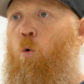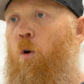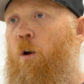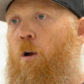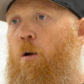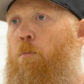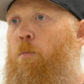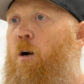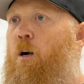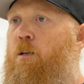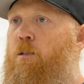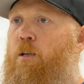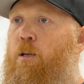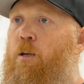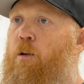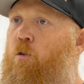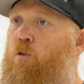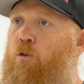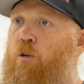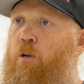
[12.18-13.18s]
pouring
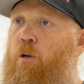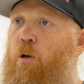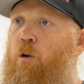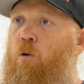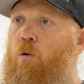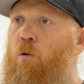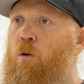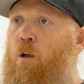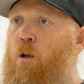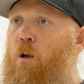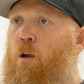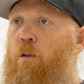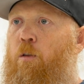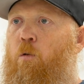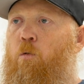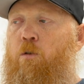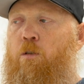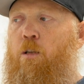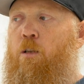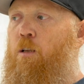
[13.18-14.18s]
epoxy years ago,
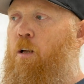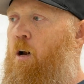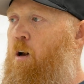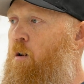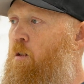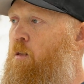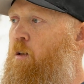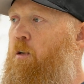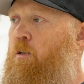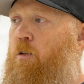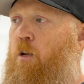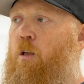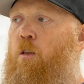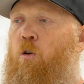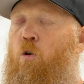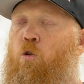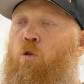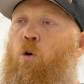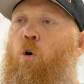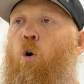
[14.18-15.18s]
there was a lot of things
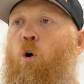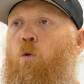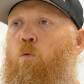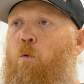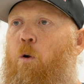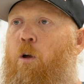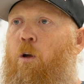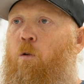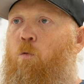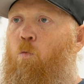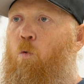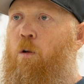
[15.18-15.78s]
I learned the hard way,